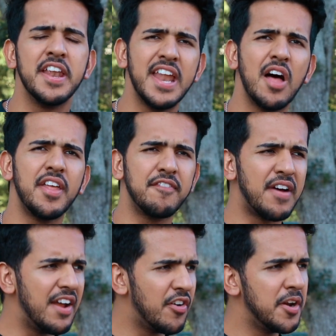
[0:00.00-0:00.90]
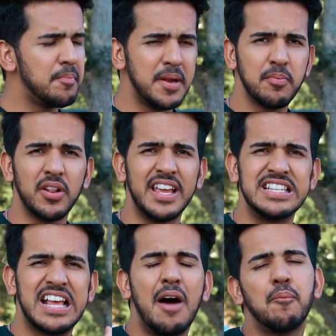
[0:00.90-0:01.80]
Now that 500 people
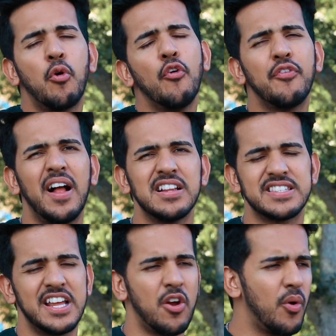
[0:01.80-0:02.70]
is a profile set.